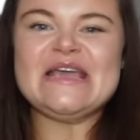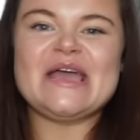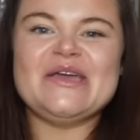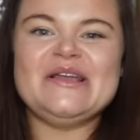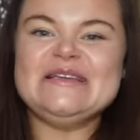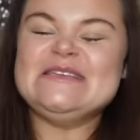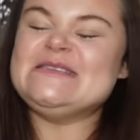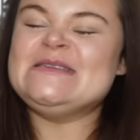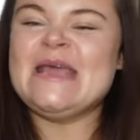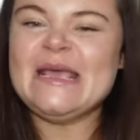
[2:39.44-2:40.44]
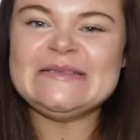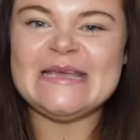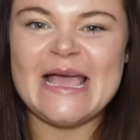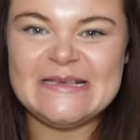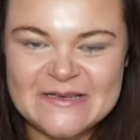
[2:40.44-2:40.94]
your girl has nailed
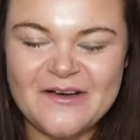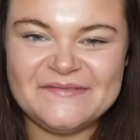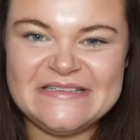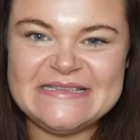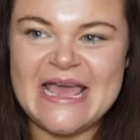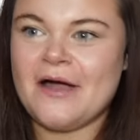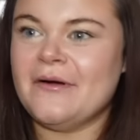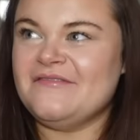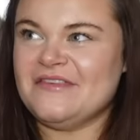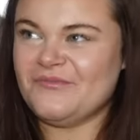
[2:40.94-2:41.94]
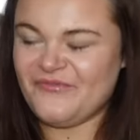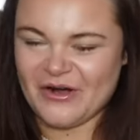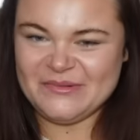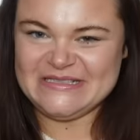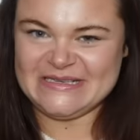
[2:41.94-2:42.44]
the iced coffees now, if you
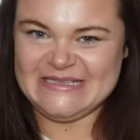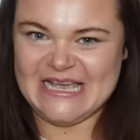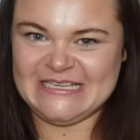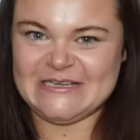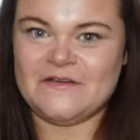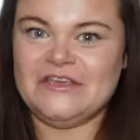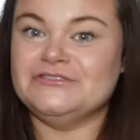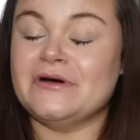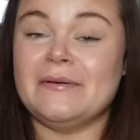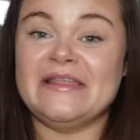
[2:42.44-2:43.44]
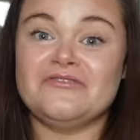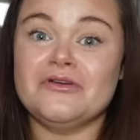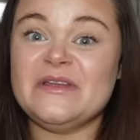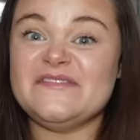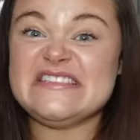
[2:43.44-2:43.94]
follow us on TikTok, you'll know I went
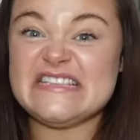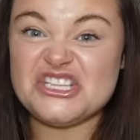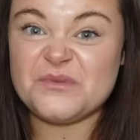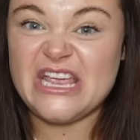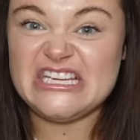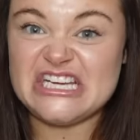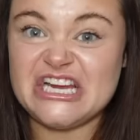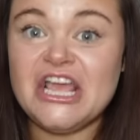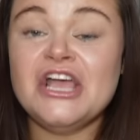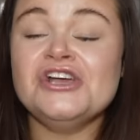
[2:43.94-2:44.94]
through a bit of a situation,